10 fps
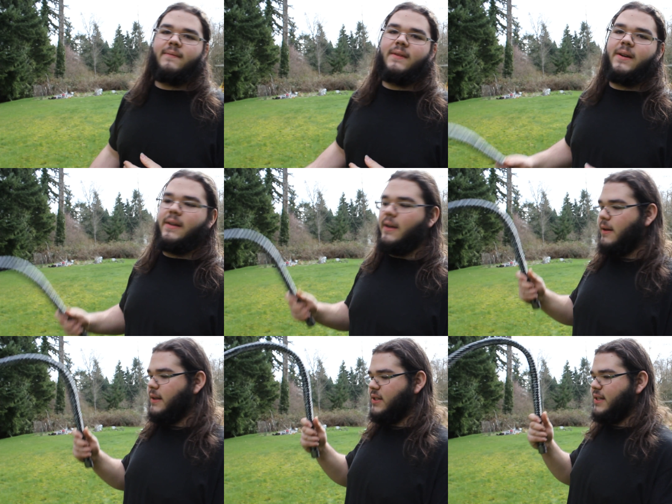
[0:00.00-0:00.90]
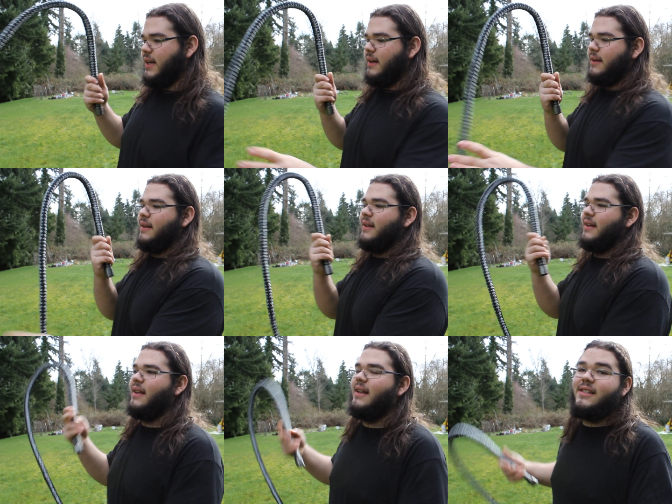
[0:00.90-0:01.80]
There you go.
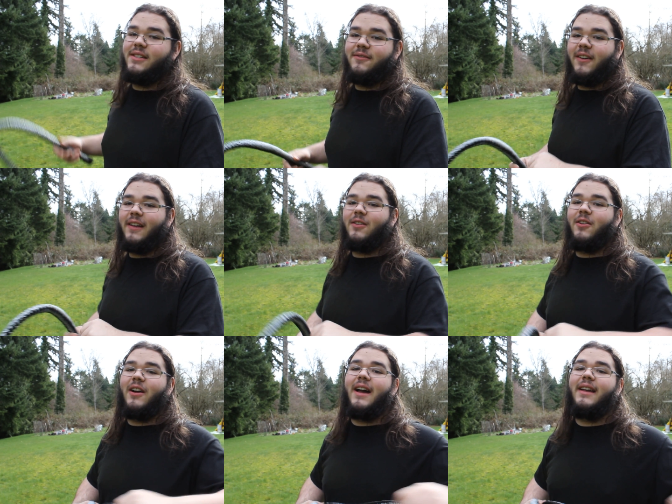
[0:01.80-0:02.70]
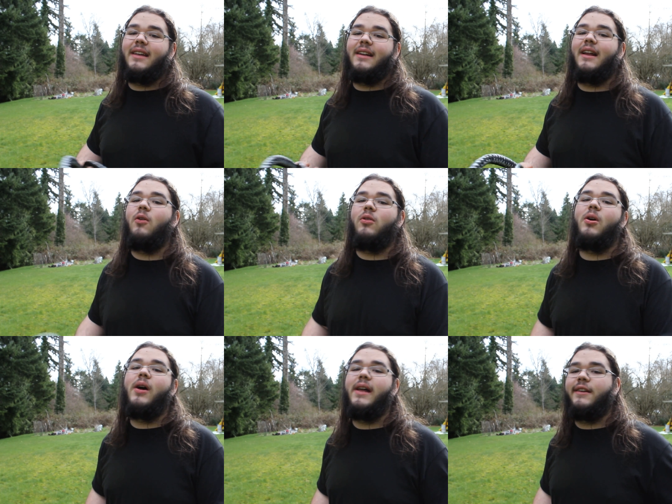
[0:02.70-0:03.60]
That's your final crack, and now we'll
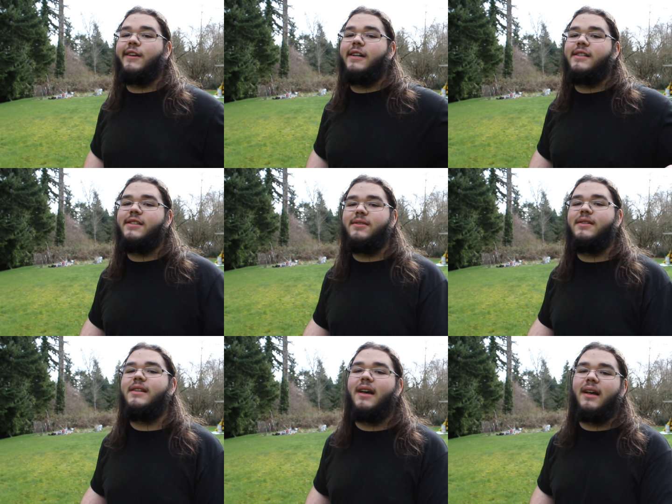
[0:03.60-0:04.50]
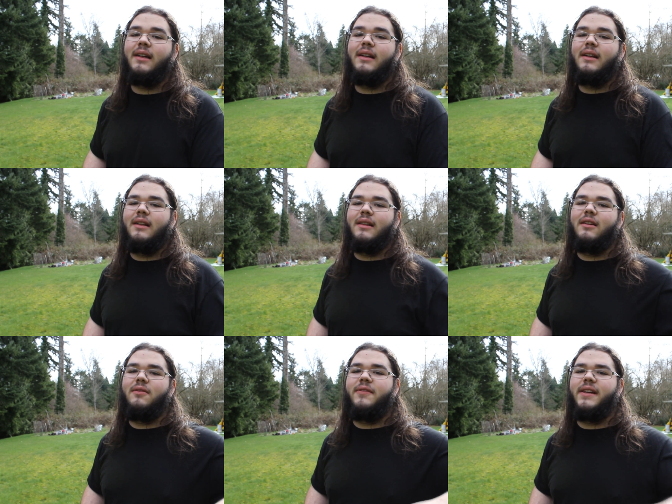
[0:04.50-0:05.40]
go ahead and cut to the
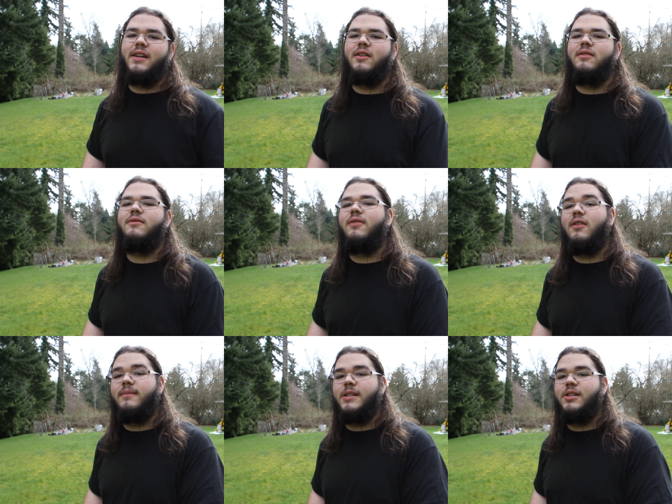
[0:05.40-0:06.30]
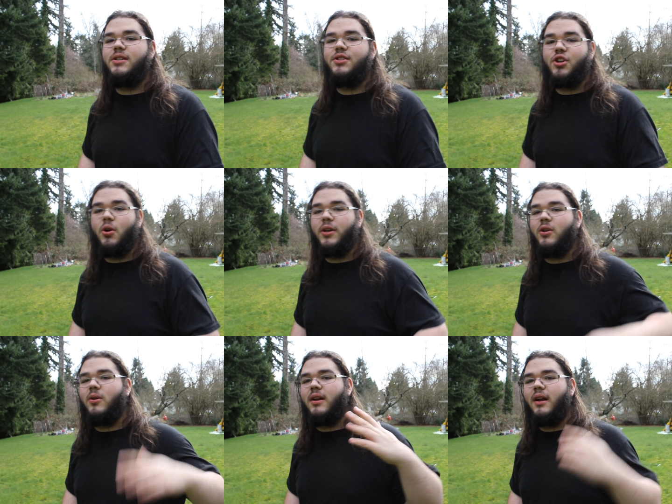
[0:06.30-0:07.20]
little video of me showing
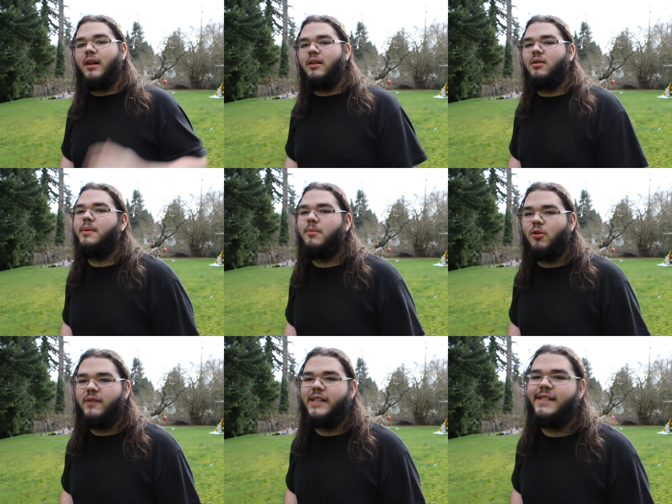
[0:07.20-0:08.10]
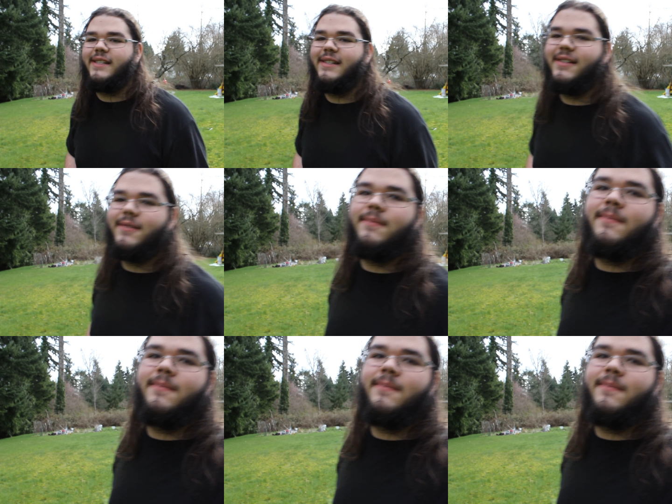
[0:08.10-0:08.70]
you at a little bit more of a distance.